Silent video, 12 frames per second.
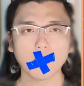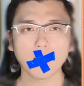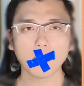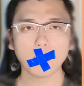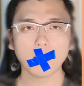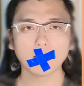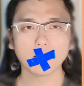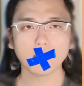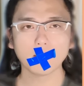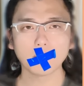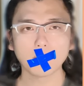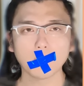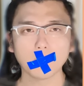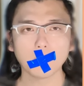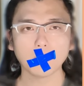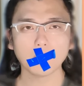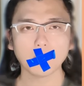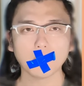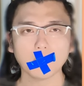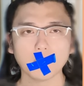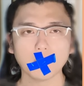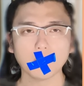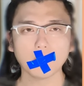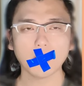in a world where
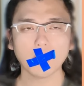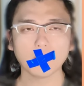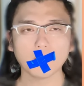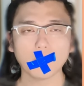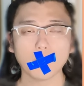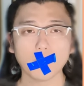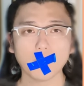doing so invites